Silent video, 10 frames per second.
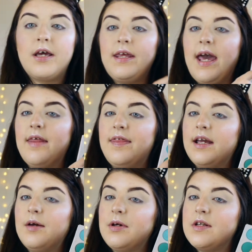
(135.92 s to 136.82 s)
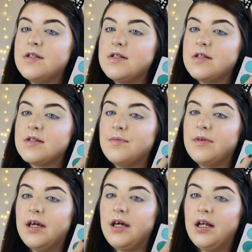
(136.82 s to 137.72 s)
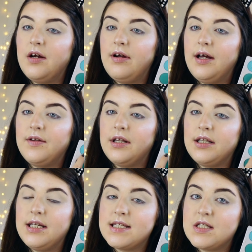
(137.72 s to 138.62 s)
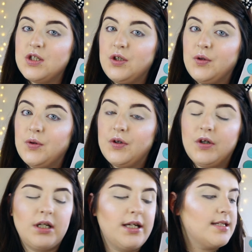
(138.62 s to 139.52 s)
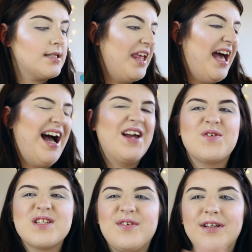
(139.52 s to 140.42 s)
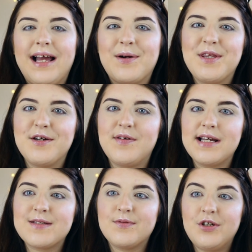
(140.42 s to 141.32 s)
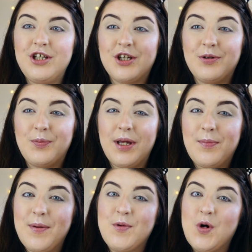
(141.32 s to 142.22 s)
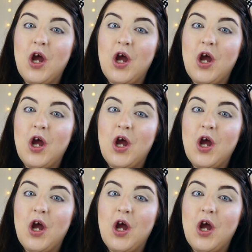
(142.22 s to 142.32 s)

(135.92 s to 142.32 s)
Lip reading: yeah, I think I'm going to do something around these two colours. I always feel like with a festival you can be a bit more